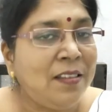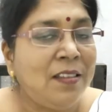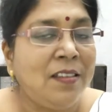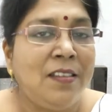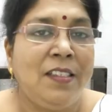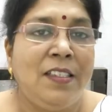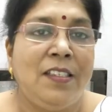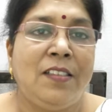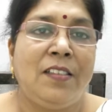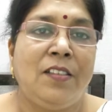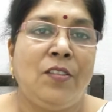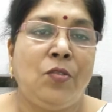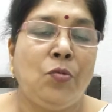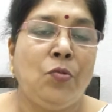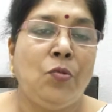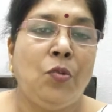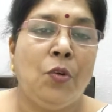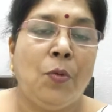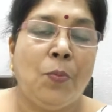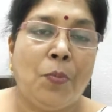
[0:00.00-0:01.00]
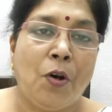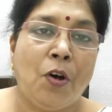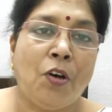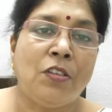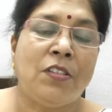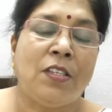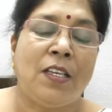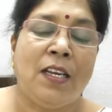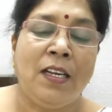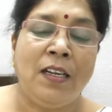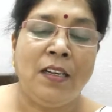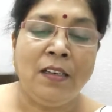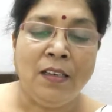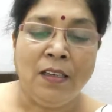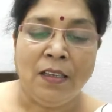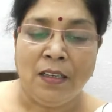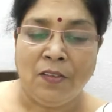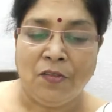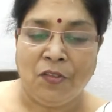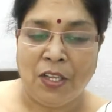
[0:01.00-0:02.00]
the reader to pause and
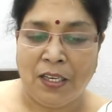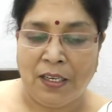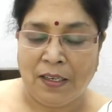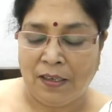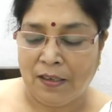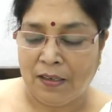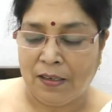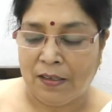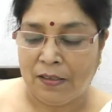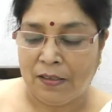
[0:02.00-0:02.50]
think.